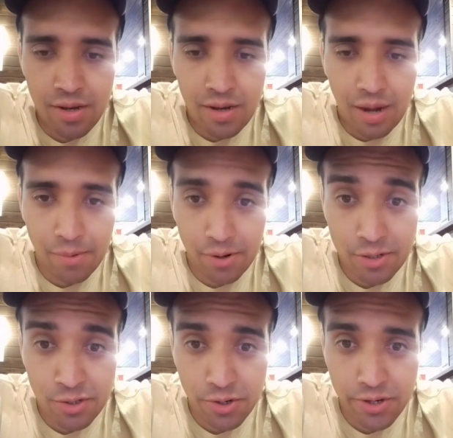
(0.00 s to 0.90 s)
not gonna
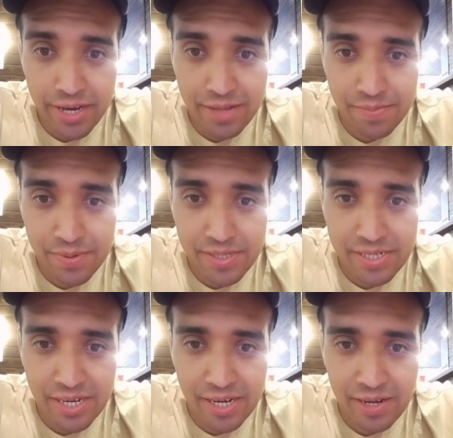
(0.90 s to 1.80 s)
show you yet, but
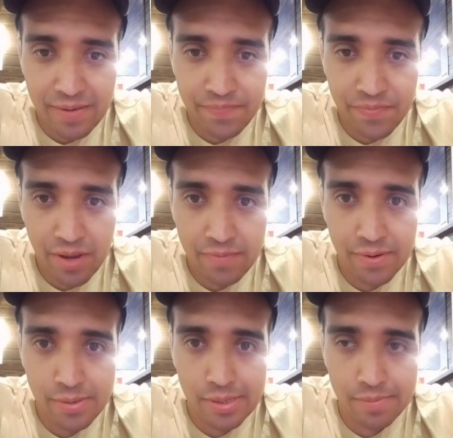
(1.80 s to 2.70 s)
I found
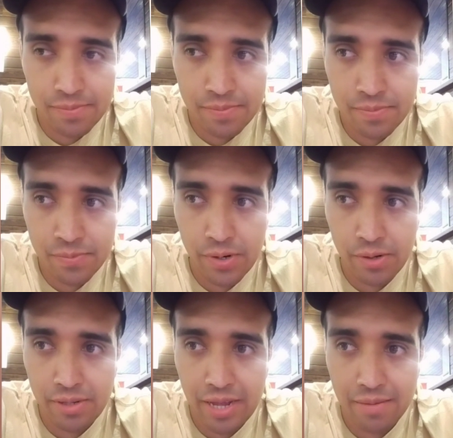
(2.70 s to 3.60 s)
some really
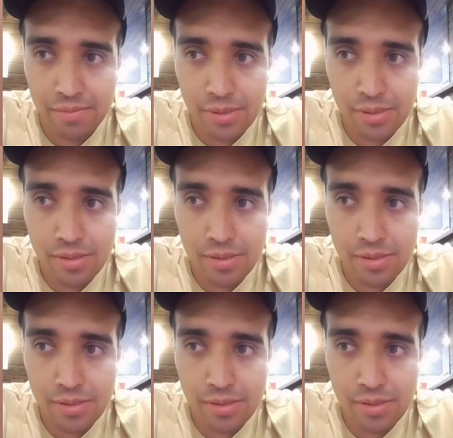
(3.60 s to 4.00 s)
good games.